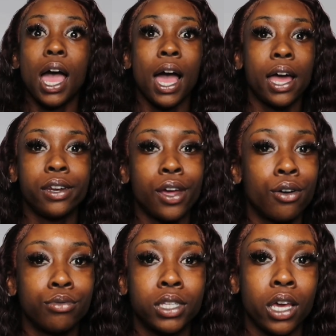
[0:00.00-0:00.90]
I
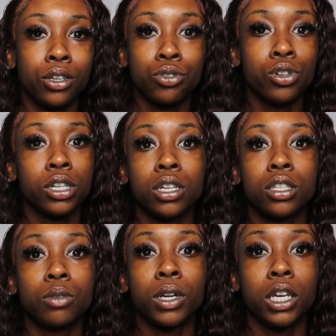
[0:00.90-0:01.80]
don't take
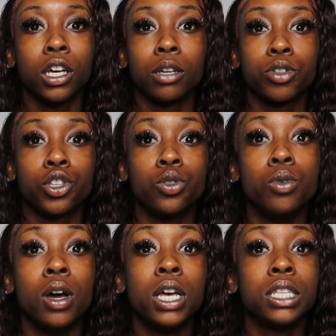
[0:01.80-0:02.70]
shortcuts when it comes
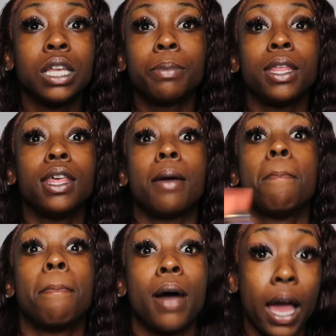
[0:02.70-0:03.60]
to something
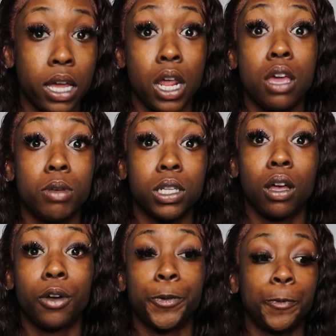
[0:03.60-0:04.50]
that my name is
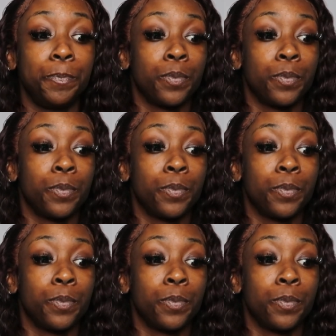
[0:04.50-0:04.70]
on.